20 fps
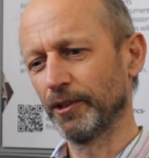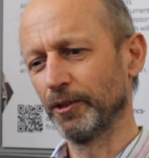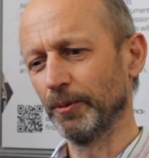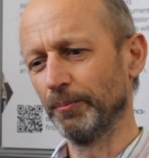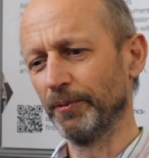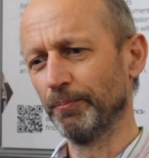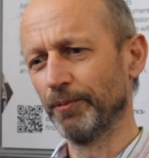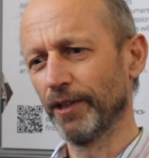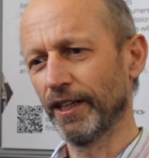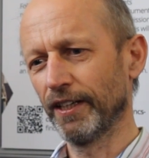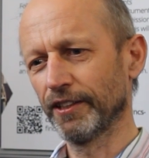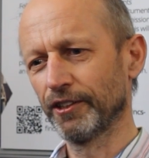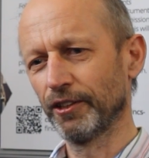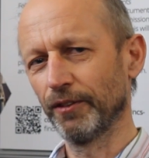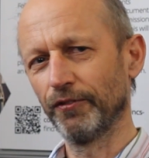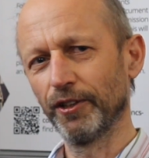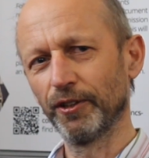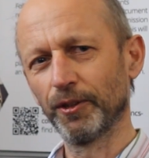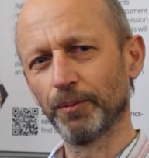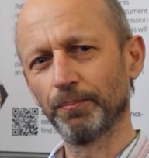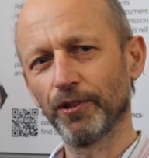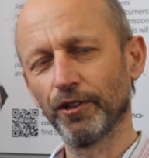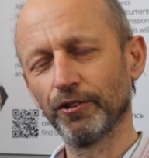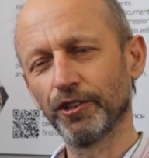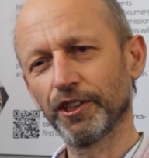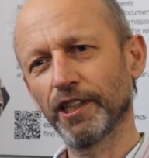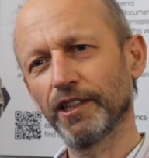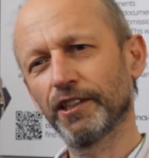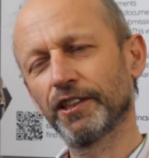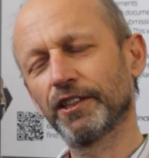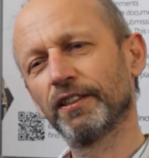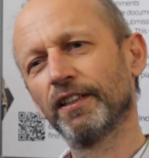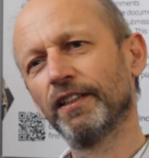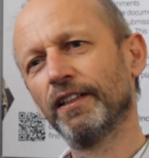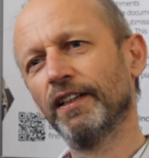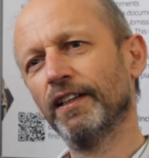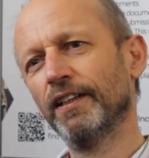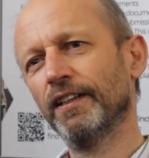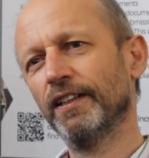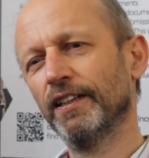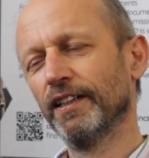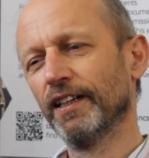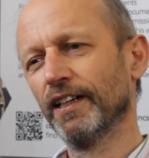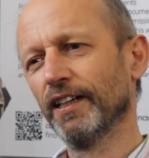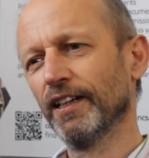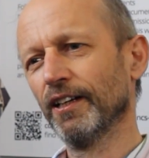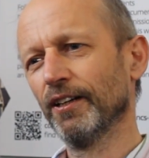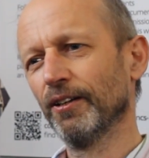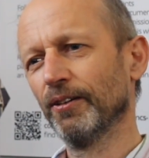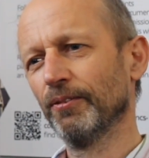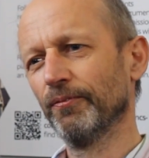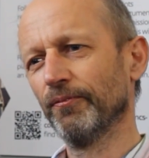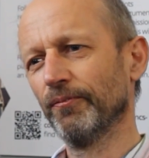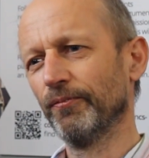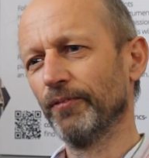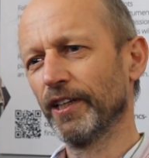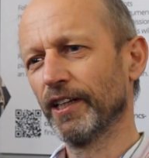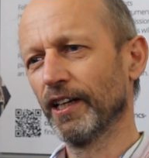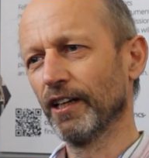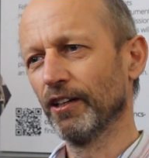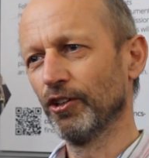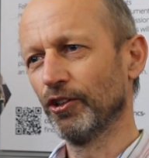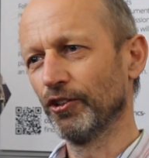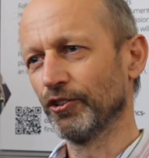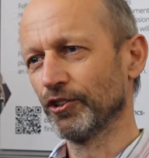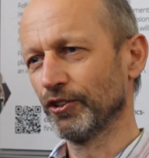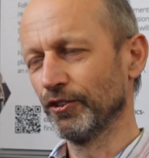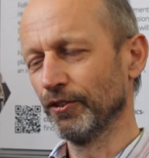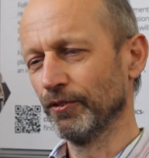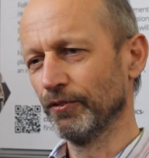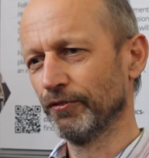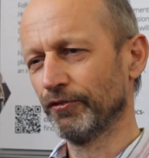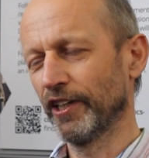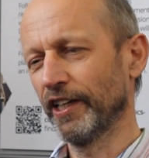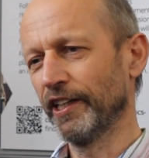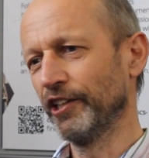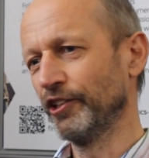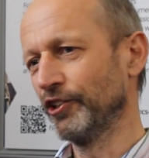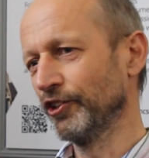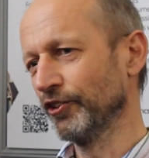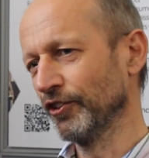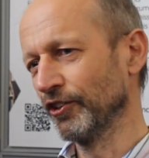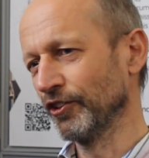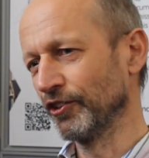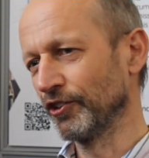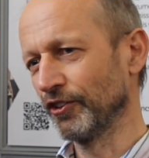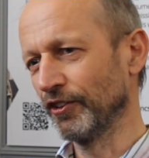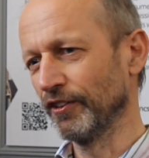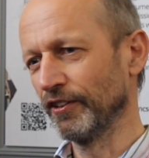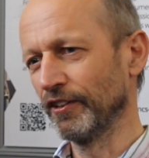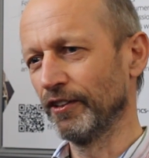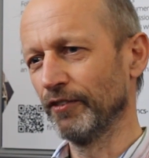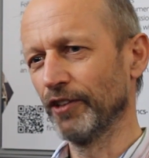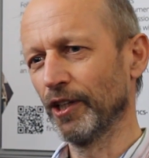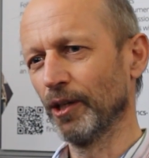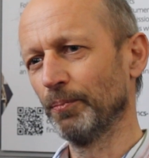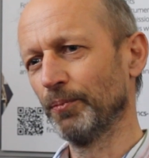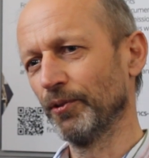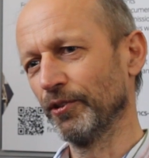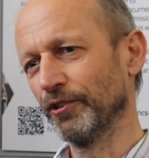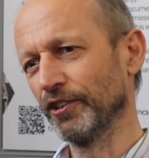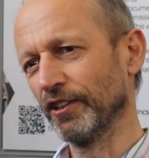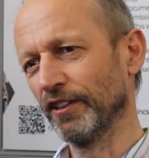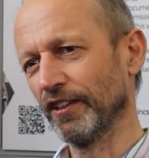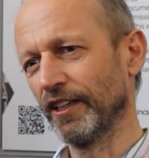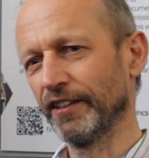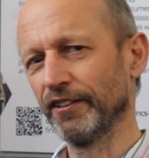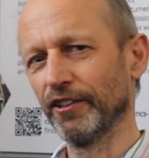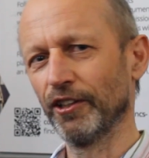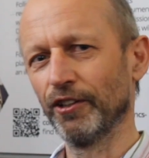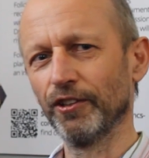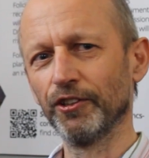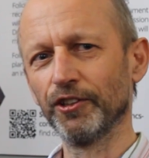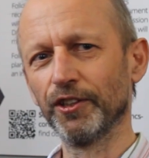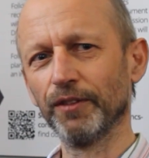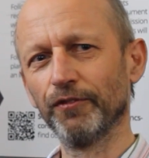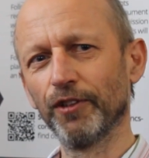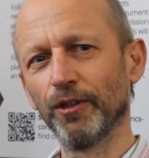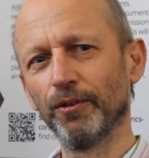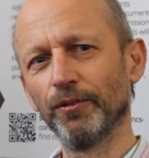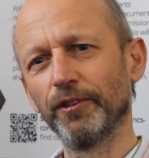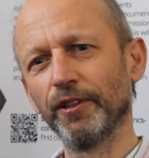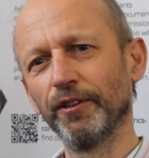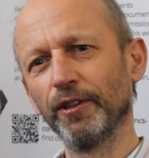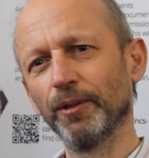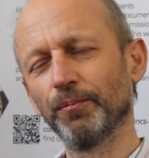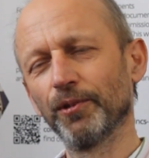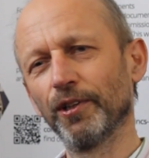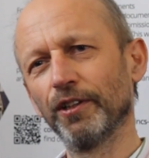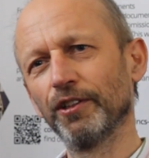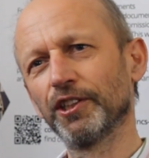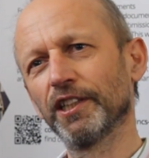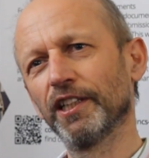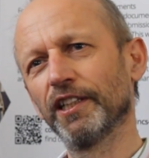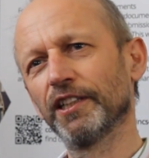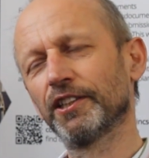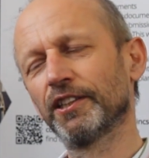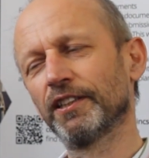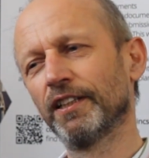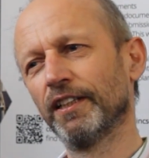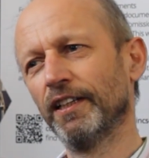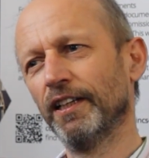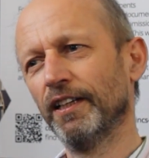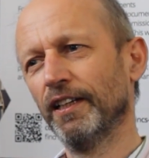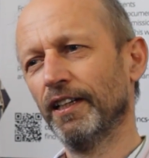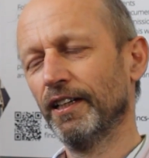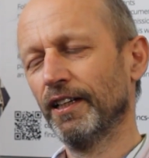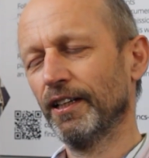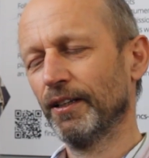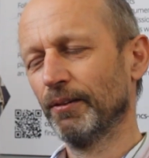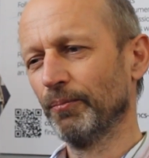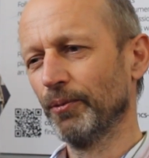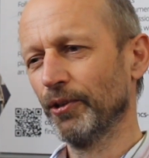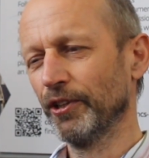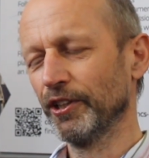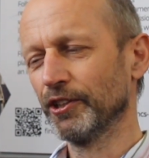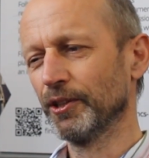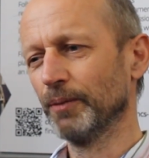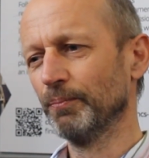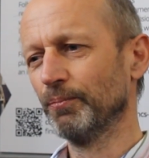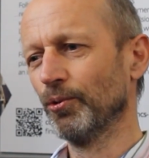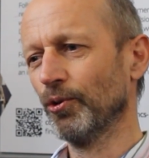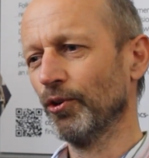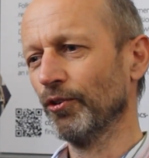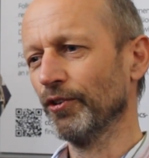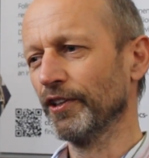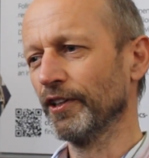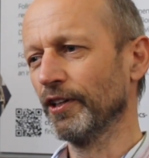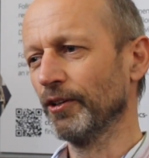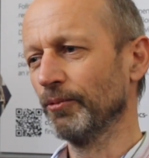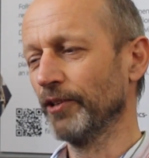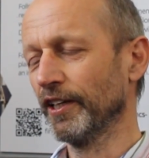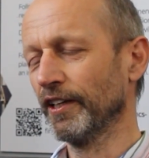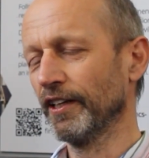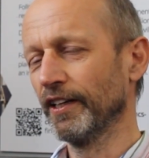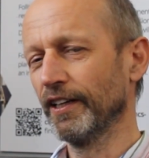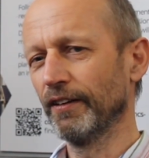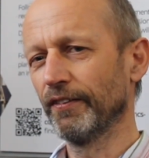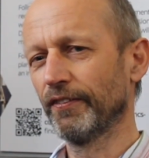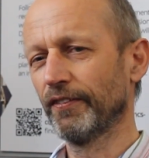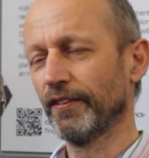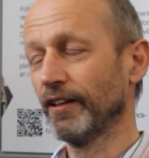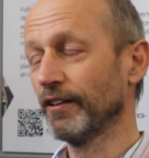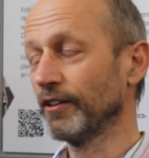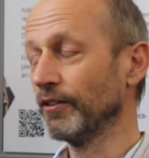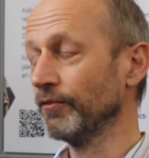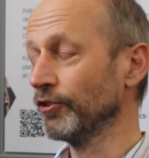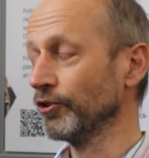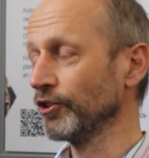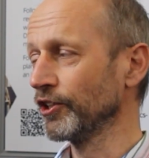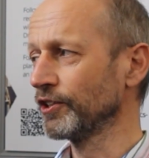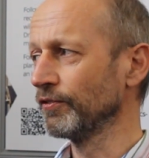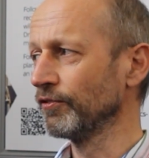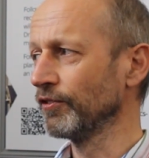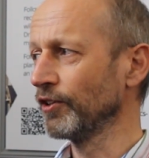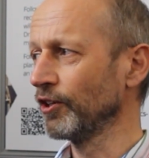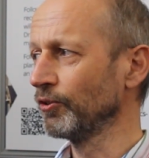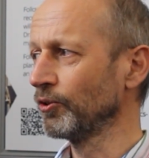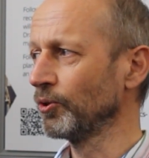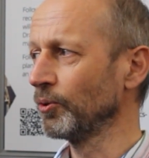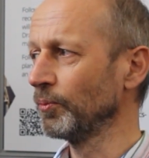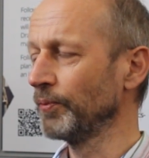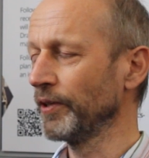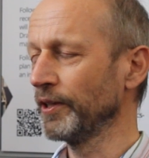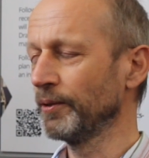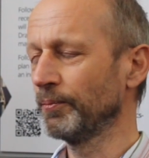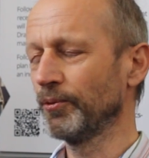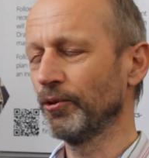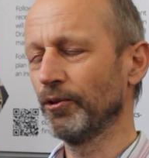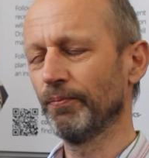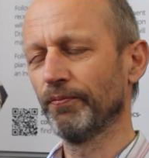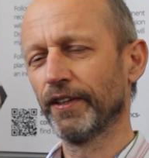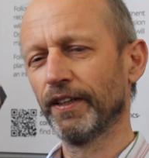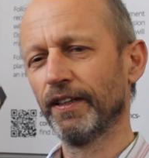be part of this process. We get lots of agents and developers and landowners involved in the process, but it's important that we hear the voice of local people